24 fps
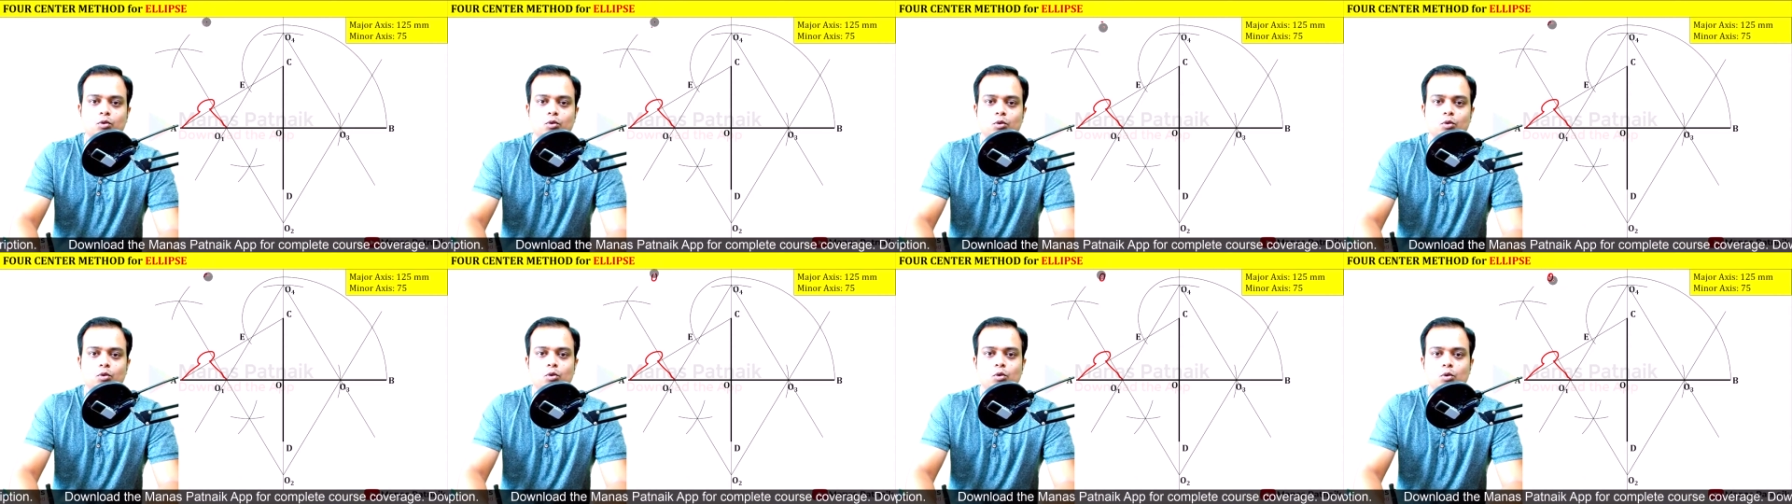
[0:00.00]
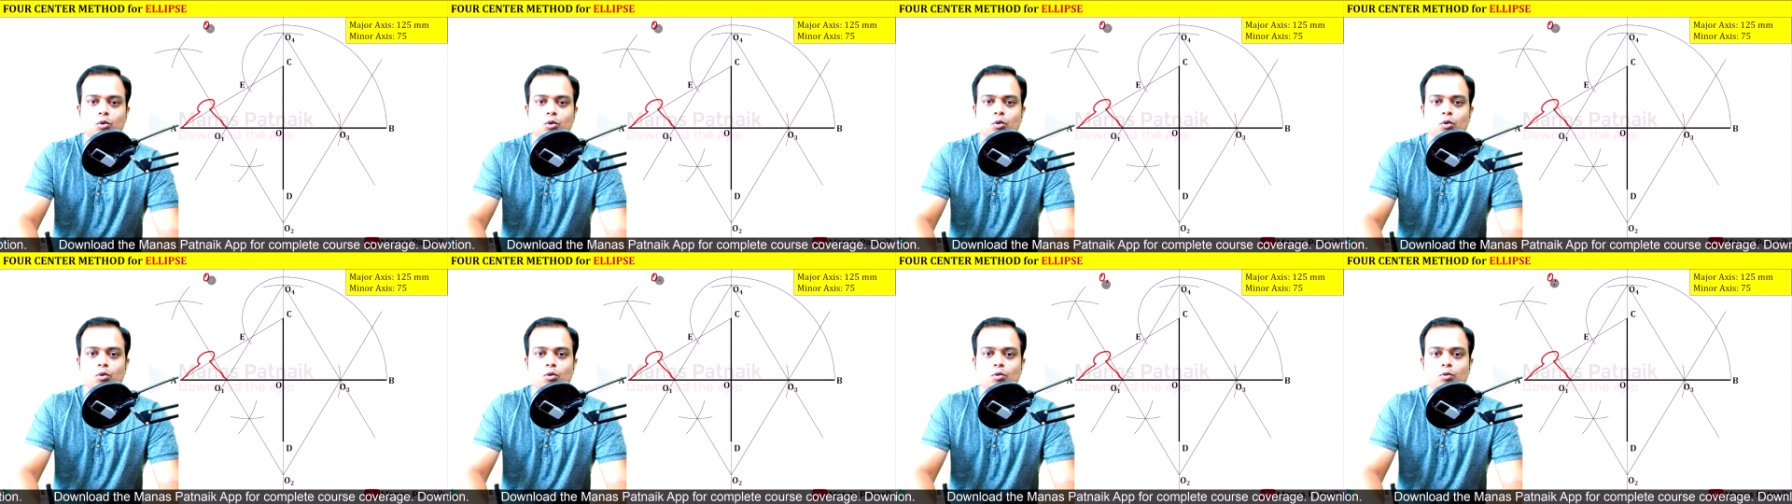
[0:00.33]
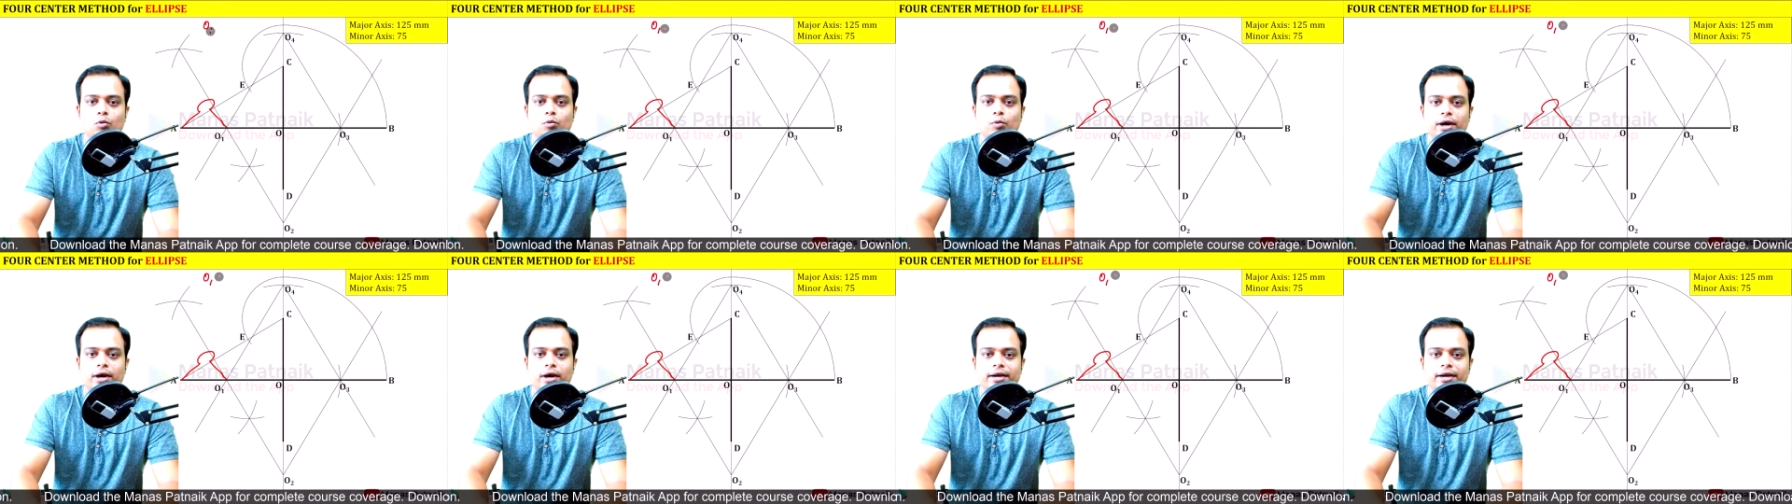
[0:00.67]

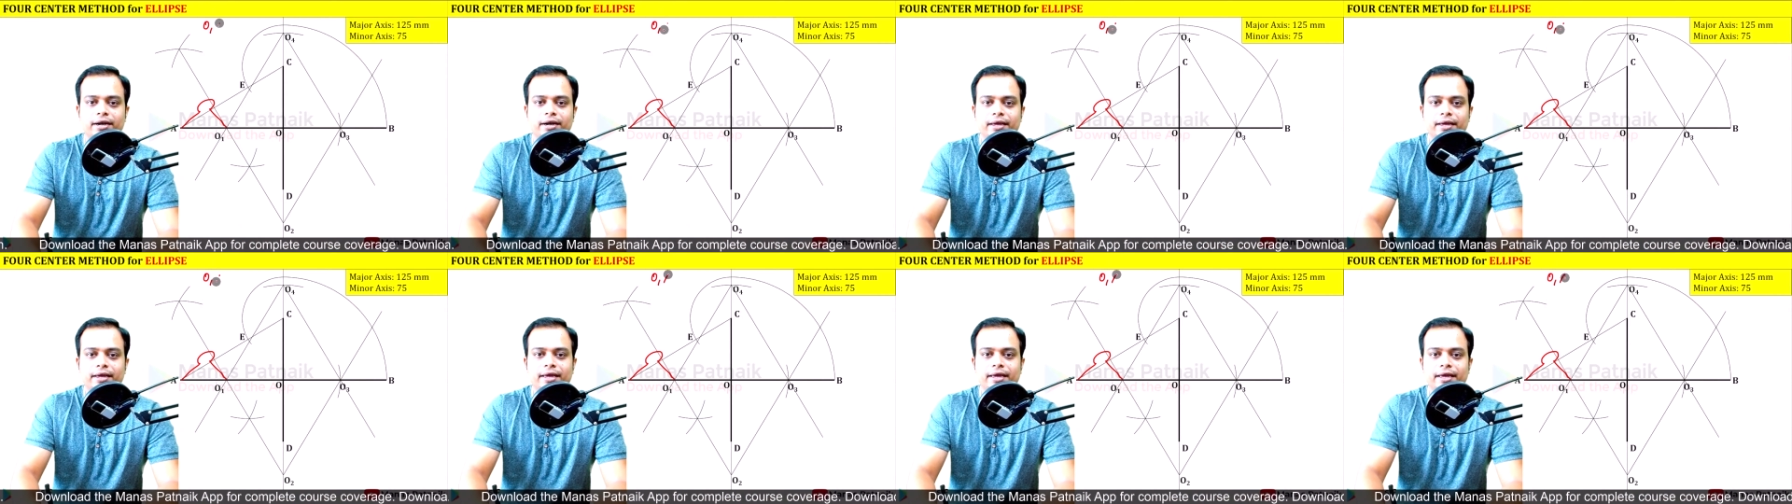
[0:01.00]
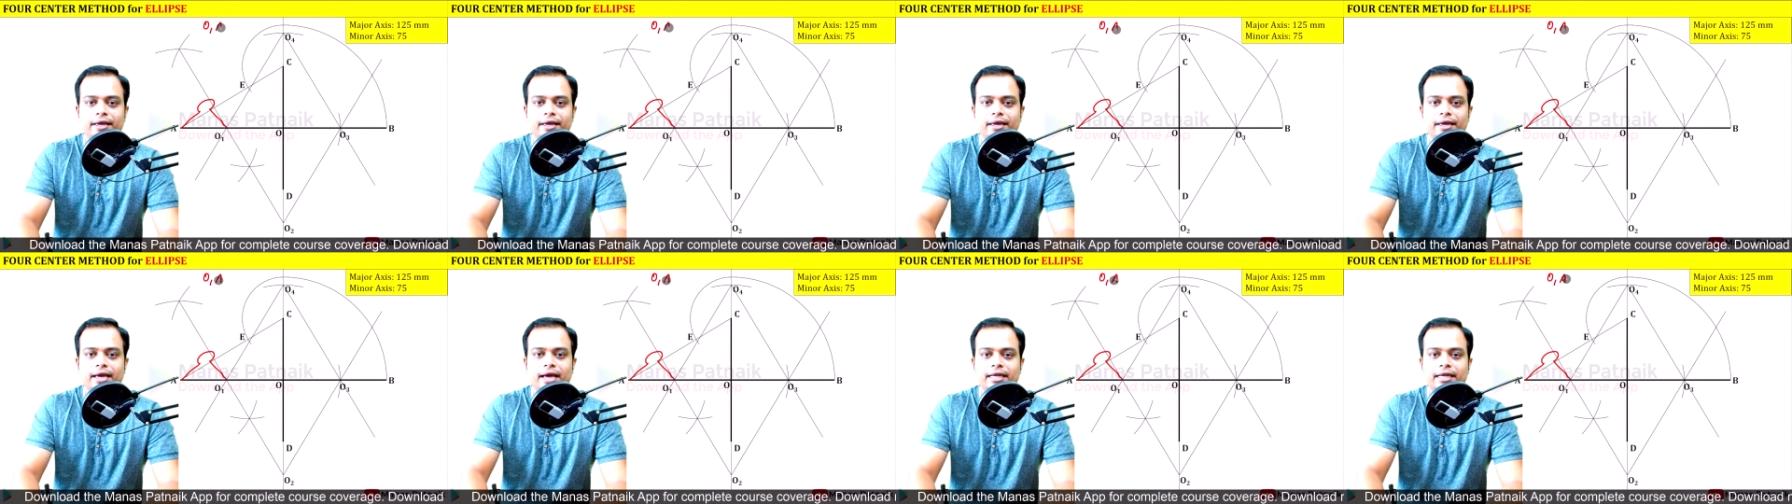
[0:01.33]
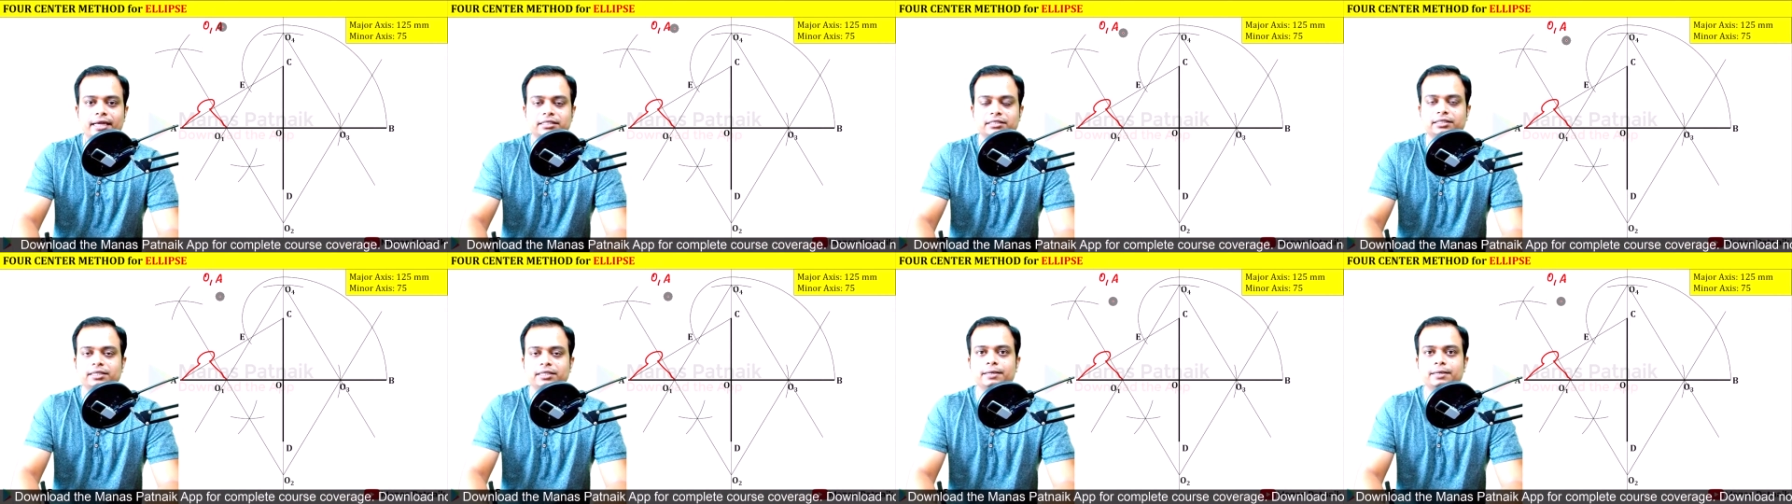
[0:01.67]
O1A
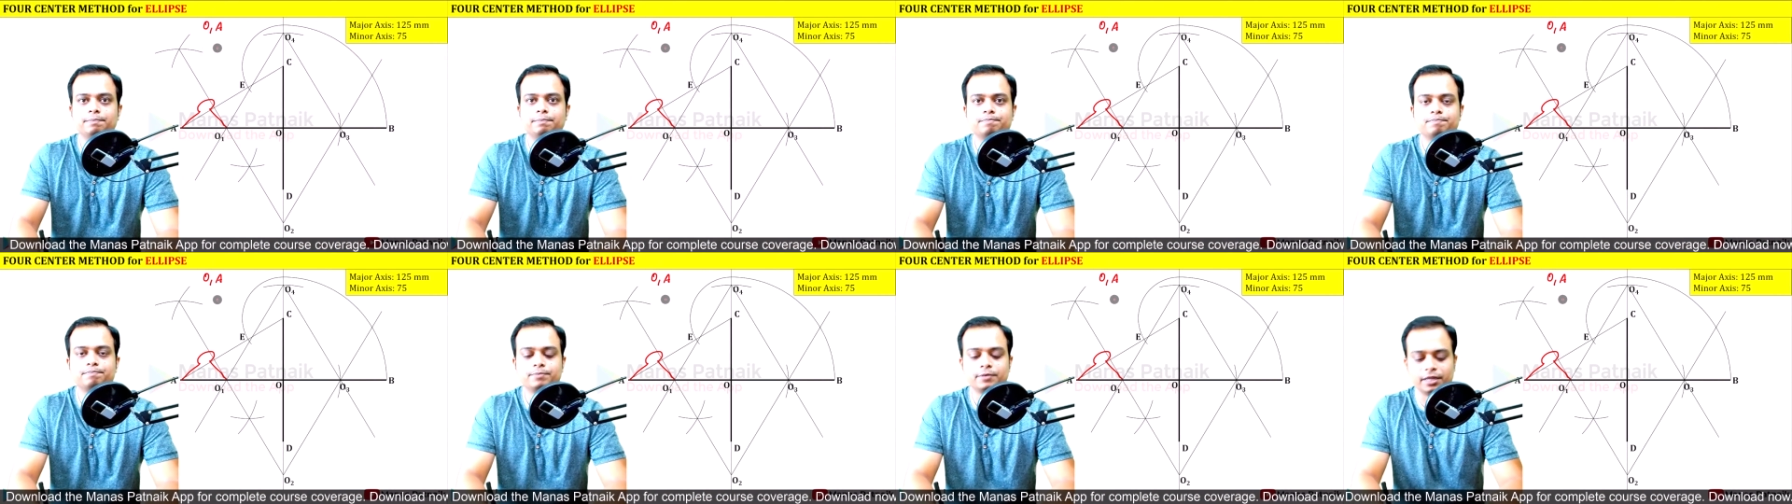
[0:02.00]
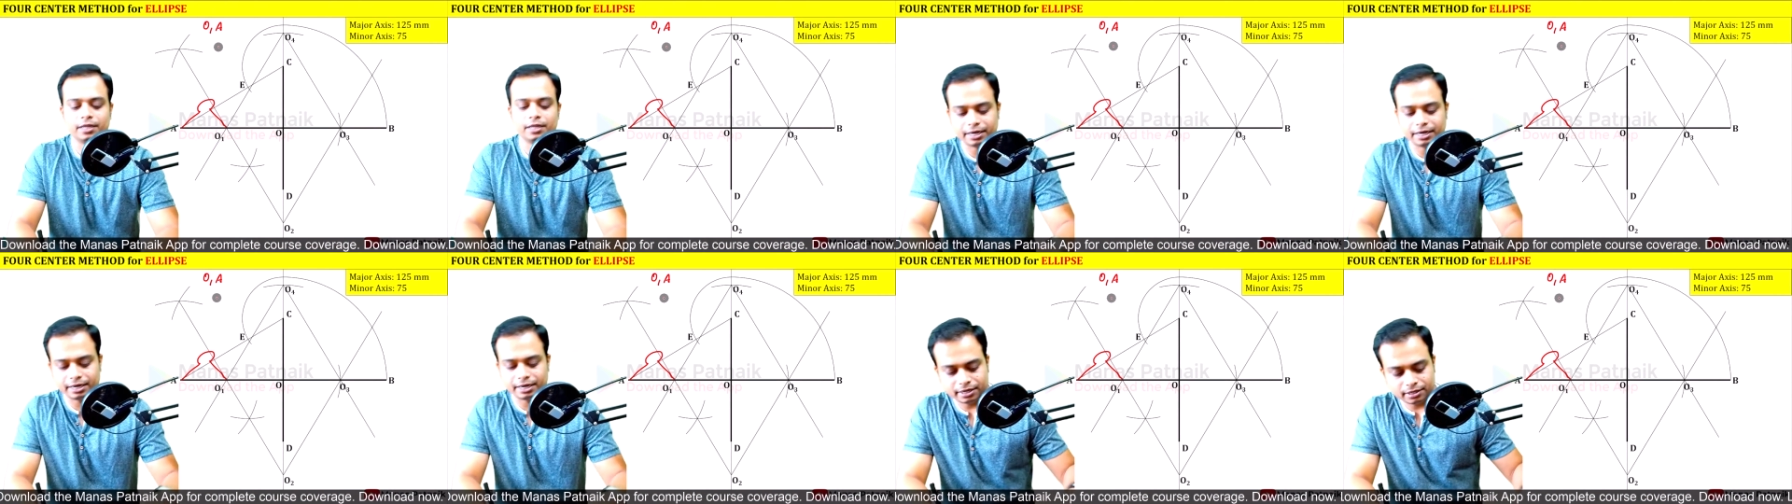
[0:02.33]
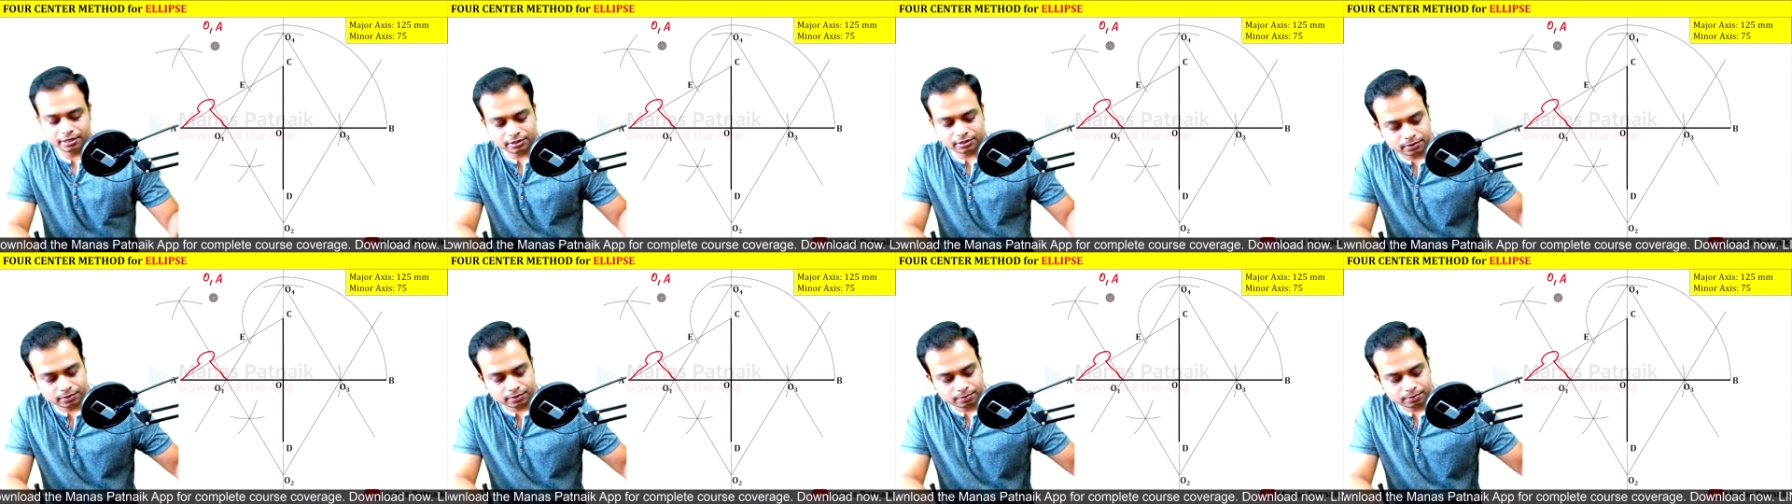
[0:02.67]
as the
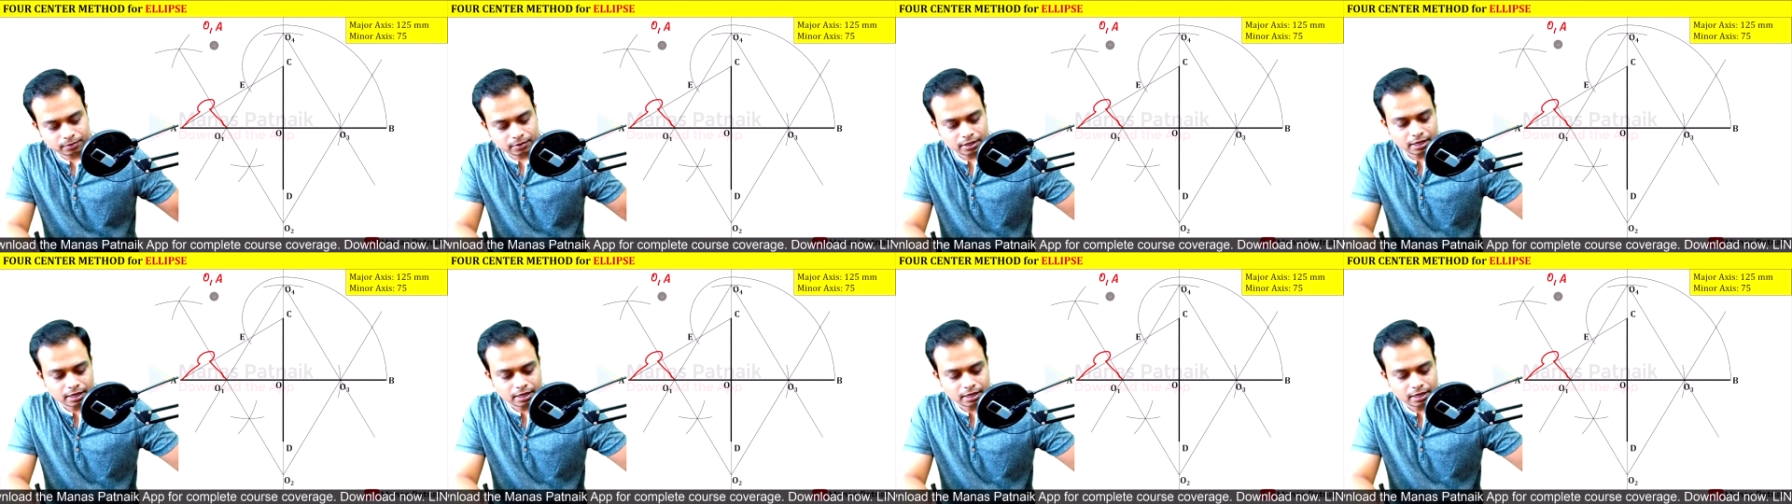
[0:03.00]
radius